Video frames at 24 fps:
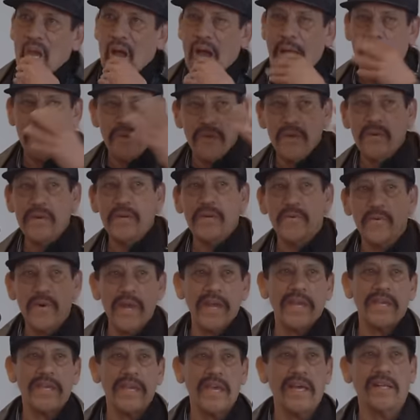I'm hearing
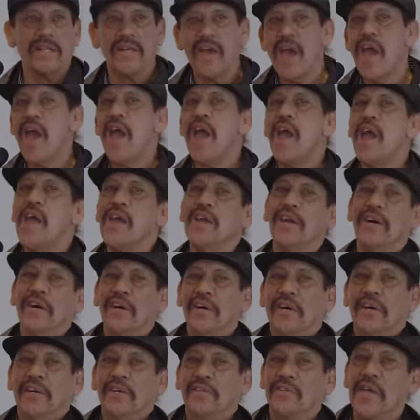Ray yell, hey,
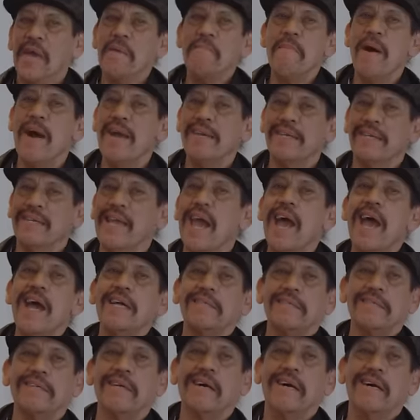they might
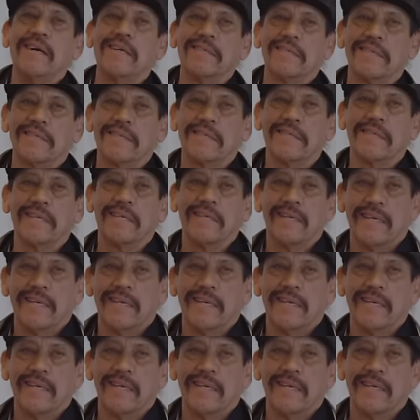gas us.